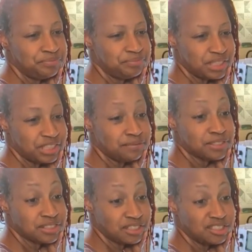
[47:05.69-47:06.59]
But even
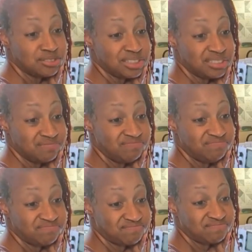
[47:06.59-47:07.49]
surgery
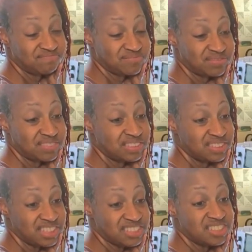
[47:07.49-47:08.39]

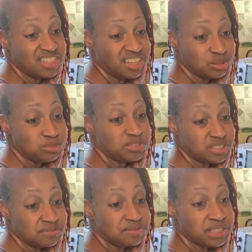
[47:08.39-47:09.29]
isn't
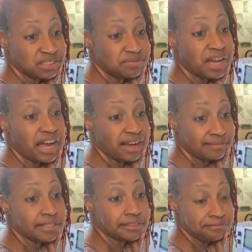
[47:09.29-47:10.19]
100% predictive. I
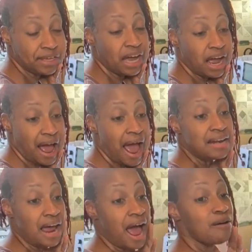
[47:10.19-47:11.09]

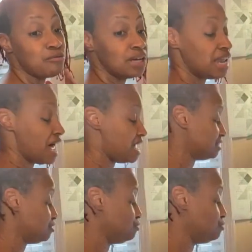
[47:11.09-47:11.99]
realize
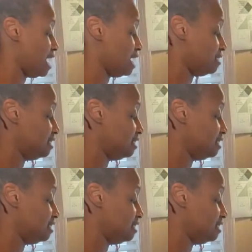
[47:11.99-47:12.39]
you're right.